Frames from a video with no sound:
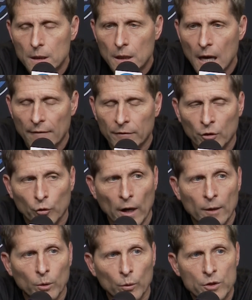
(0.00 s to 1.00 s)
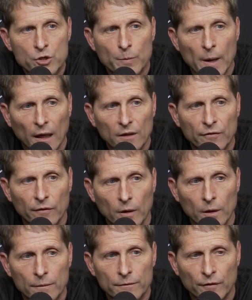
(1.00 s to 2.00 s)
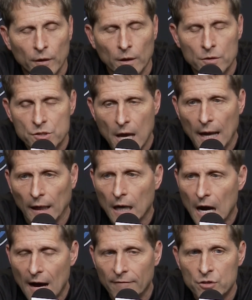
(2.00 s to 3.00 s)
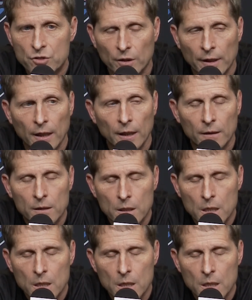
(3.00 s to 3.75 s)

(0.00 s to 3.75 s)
Have incredible respect for, for Gonzaga, obviously, and